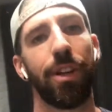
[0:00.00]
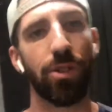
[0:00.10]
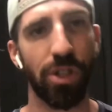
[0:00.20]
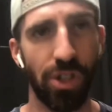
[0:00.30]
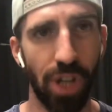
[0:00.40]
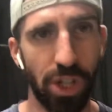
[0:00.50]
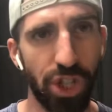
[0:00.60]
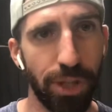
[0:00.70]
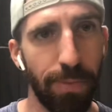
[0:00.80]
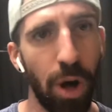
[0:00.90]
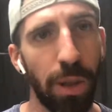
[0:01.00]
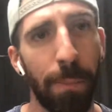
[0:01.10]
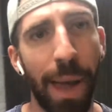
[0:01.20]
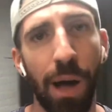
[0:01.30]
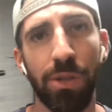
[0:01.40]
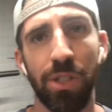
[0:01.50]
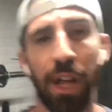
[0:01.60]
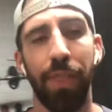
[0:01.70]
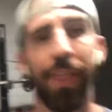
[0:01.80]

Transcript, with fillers: It's in such small amounts